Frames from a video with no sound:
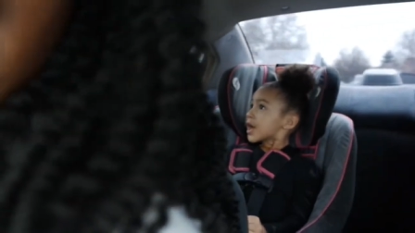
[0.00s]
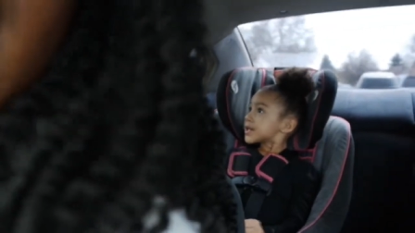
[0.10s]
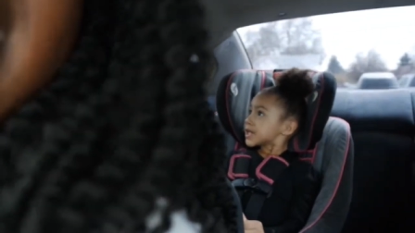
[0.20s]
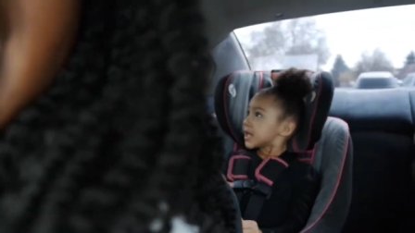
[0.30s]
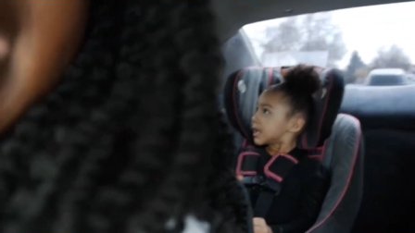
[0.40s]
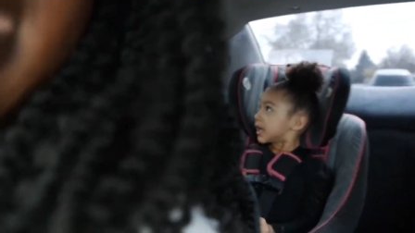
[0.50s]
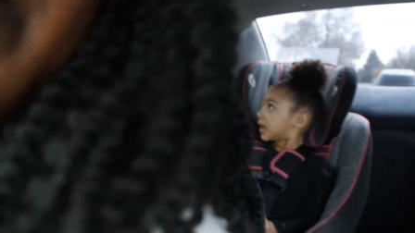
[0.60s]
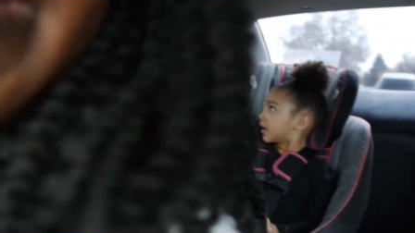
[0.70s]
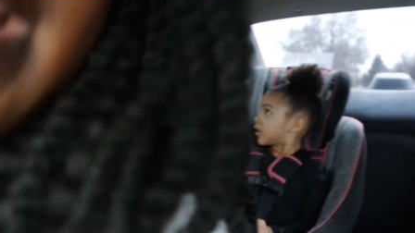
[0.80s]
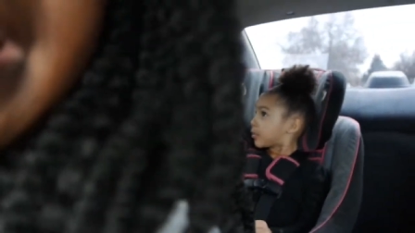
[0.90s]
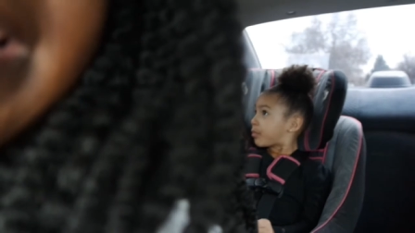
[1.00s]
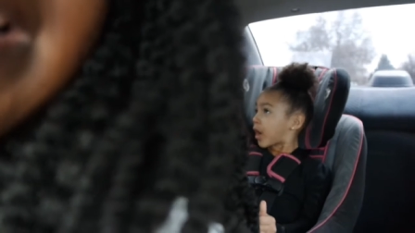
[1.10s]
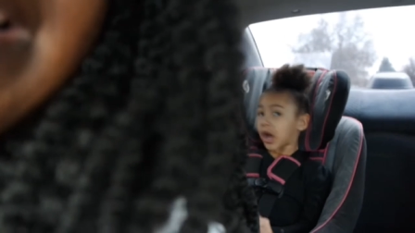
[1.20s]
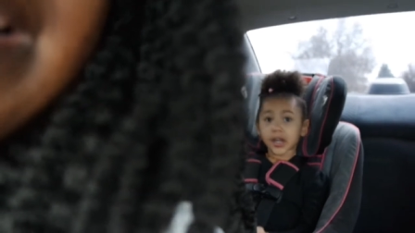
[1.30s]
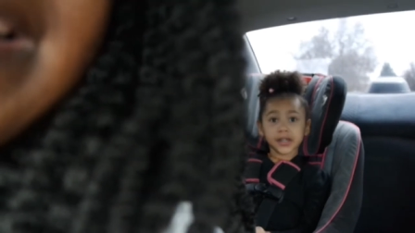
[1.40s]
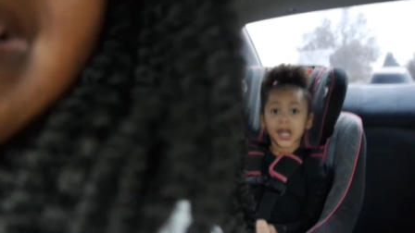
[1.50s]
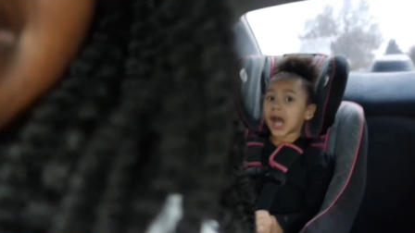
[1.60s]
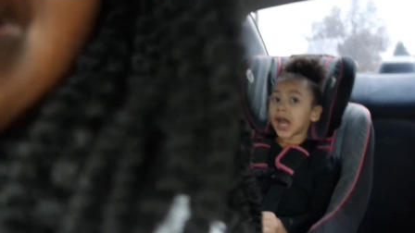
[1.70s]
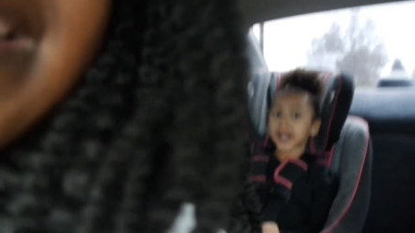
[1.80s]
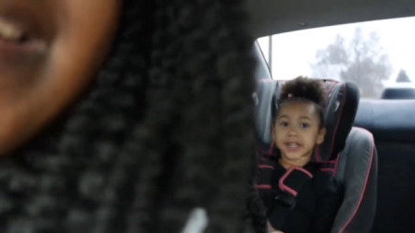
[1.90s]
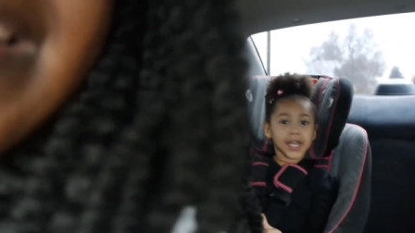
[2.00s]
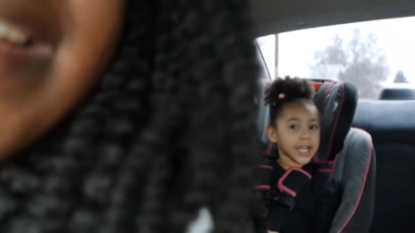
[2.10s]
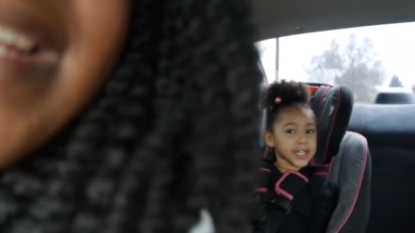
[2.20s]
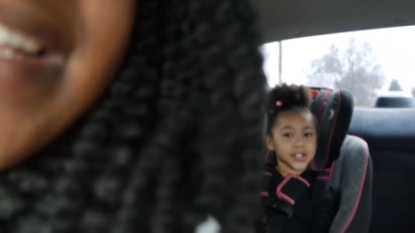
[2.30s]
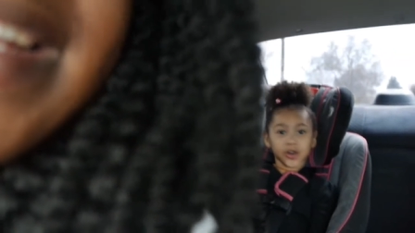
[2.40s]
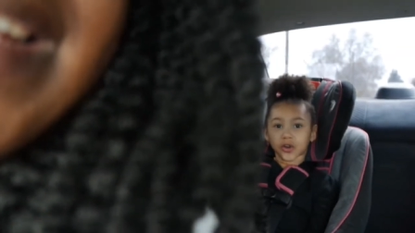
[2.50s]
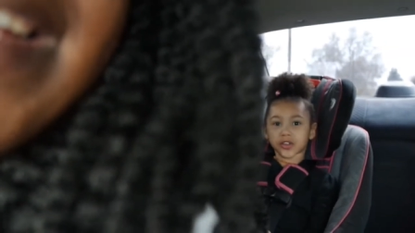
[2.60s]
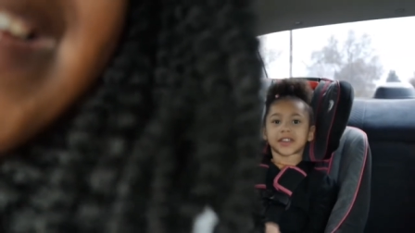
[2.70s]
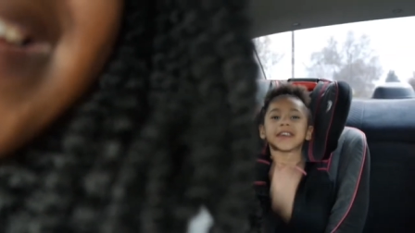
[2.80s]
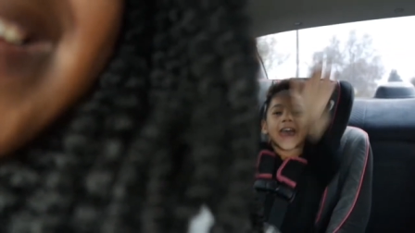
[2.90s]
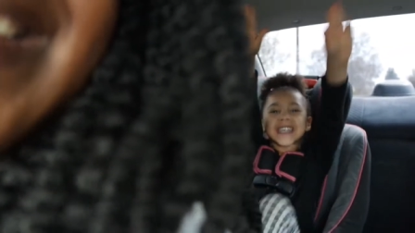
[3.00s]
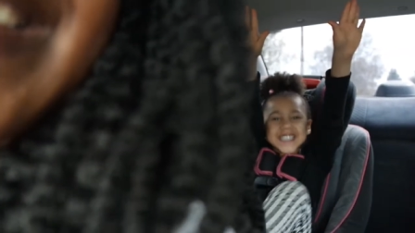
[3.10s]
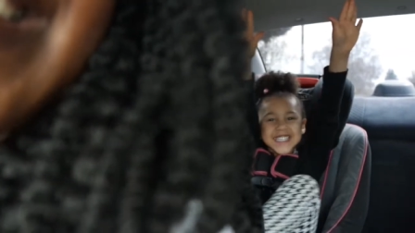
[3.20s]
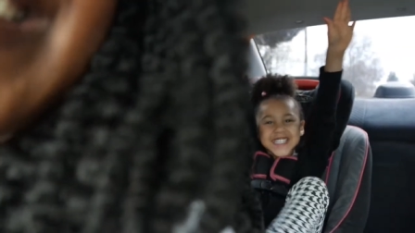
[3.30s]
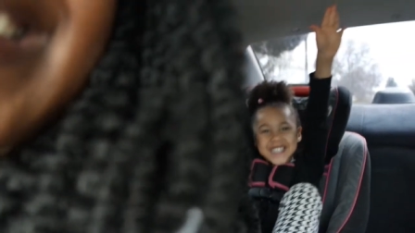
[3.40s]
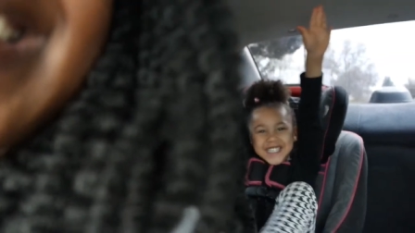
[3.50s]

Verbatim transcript: You excited, Bug? Nine days old, yes!